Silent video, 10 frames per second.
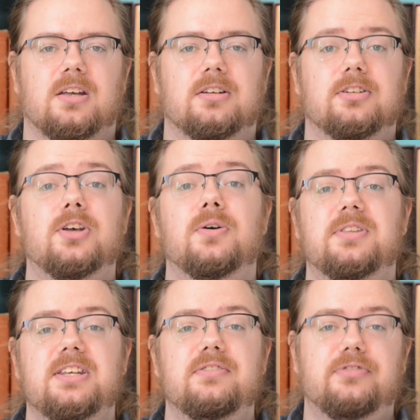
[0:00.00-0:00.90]
So
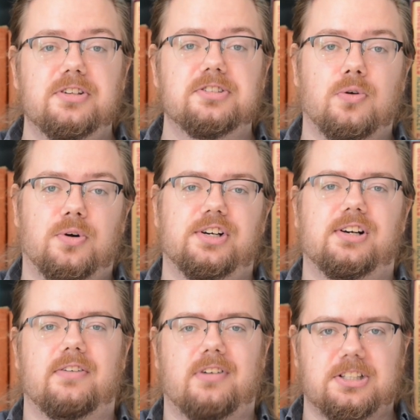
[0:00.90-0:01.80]
the first corner
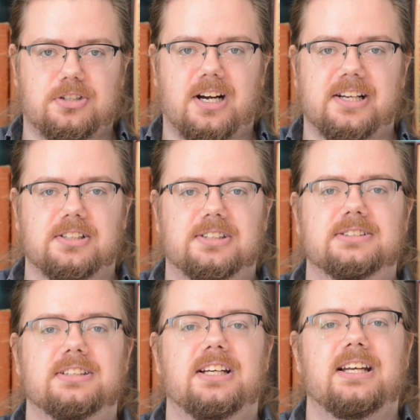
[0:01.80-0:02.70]
of our triangle
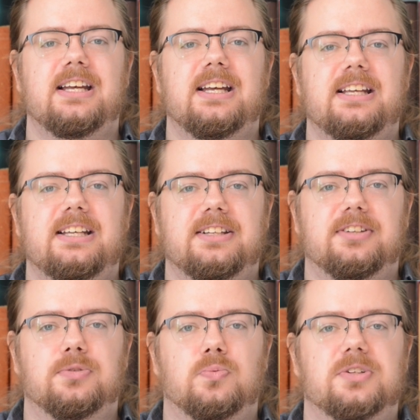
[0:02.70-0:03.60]

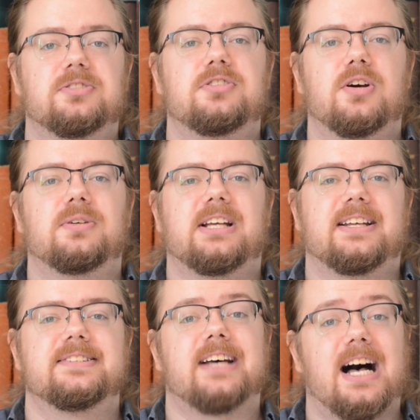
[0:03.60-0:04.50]
is what's known
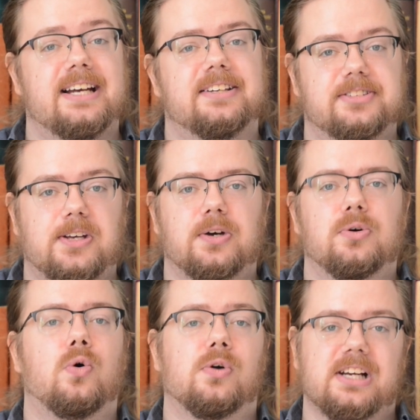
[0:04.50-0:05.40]
as ISO,
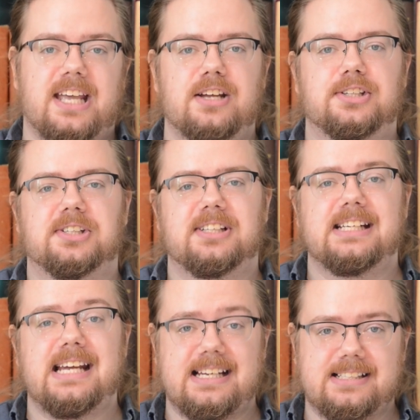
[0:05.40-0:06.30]
or occasionally
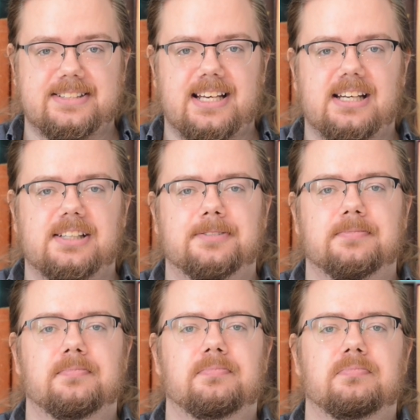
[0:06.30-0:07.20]
ASA.
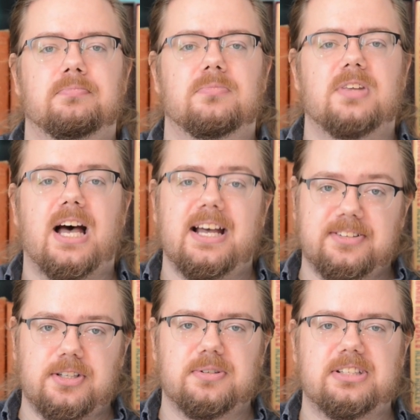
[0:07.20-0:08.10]

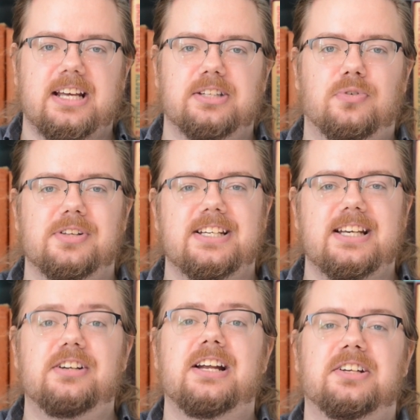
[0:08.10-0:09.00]
ISO stands for the
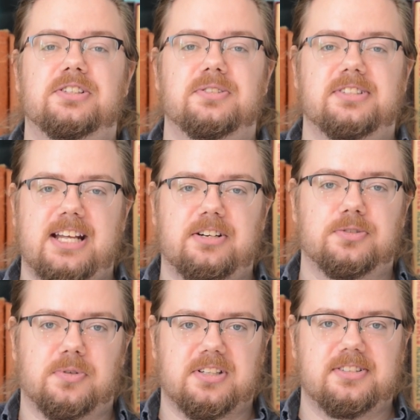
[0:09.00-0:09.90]
International Standards
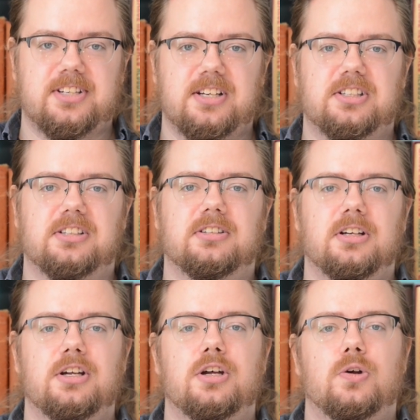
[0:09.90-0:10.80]
Organization,
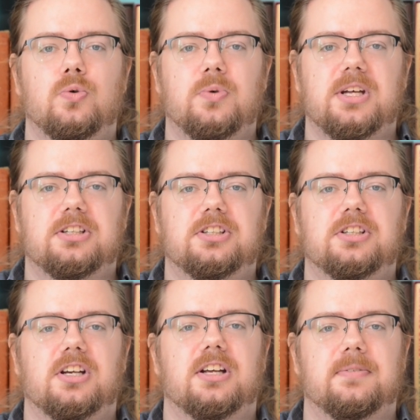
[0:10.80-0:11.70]
which